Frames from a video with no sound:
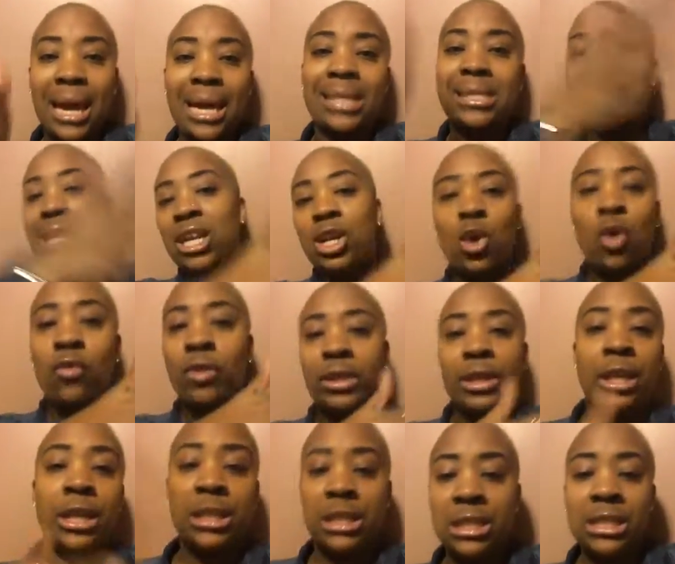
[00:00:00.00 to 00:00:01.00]
18 and over,
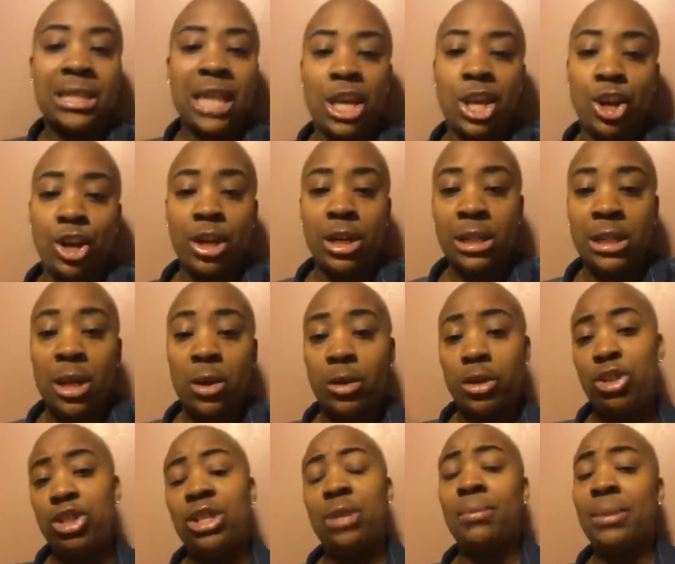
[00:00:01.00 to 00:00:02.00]
then it's just like you're an adult and
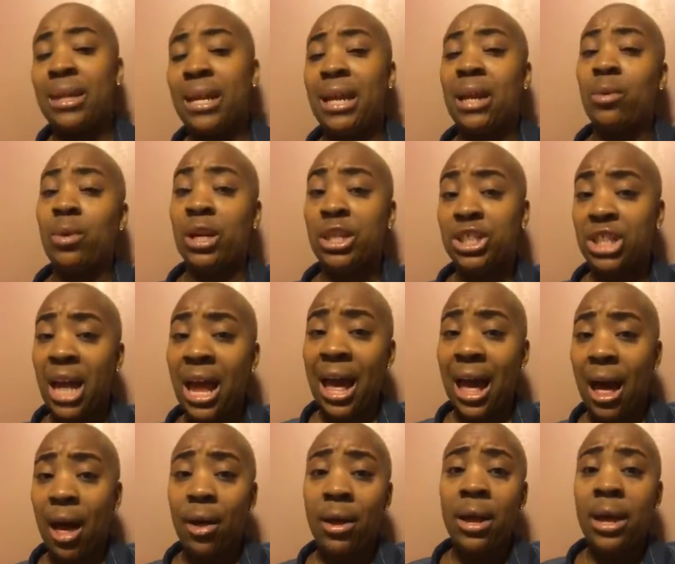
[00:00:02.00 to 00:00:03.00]
you shouldn't be dating with a
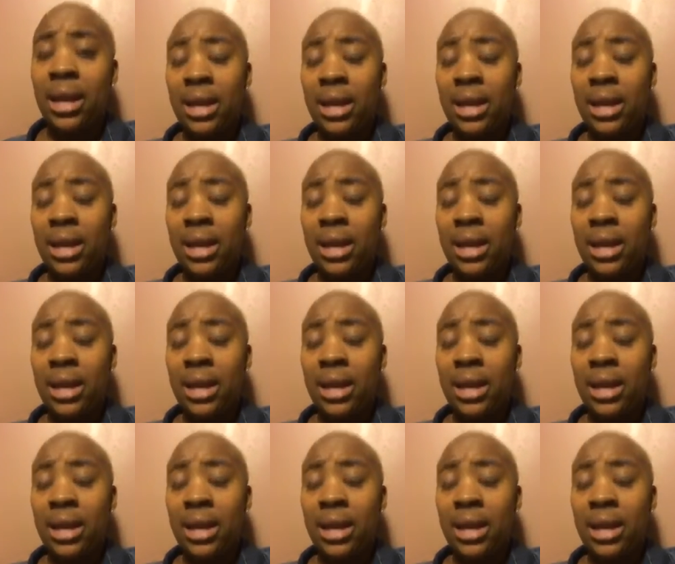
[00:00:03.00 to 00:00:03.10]
child.